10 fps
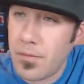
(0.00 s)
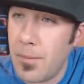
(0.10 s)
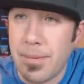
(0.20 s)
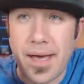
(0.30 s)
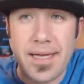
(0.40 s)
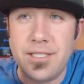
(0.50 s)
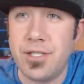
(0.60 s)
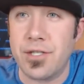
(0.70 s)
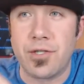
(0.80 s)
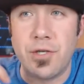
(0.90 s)
But yeah, it's
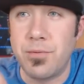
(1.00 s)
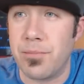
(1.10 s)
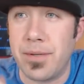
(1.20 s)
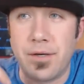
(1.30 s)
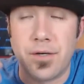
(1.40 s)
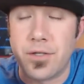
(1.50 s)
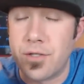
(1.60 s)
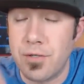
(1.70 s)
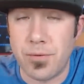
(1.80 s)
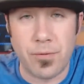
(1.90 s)
just super bitter, super